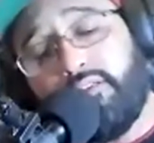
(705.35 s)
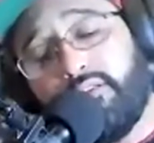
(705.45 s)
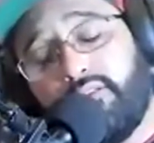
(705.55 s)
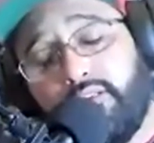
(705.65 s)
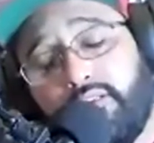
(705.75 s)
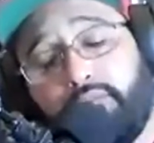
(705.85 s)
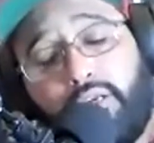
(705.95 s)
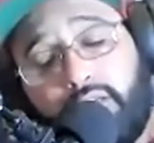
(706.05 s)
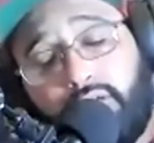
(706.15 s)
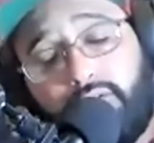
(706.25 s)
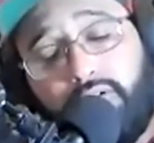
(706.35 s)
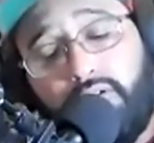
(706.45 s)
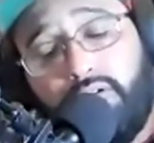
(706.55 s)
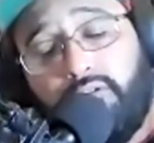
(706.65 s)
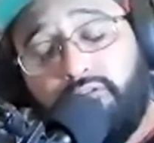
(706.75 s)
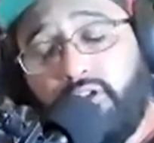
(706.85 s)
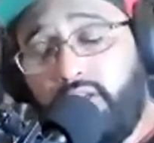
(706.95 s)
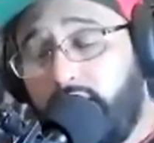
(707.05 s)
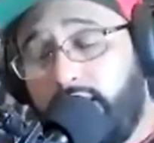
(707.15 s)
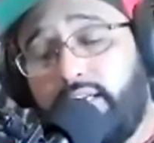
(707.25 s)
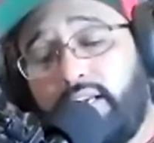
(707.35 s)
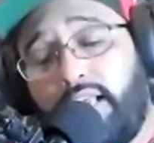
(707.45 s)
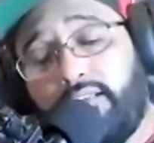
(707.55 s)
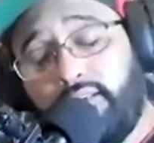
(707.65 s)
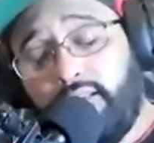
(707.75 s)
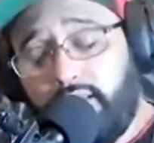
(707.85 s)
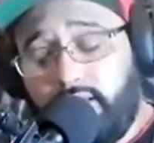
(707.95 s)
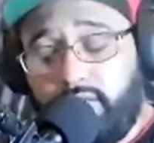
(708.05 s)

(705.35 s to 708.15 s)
just needs to be in a groove, and that's it.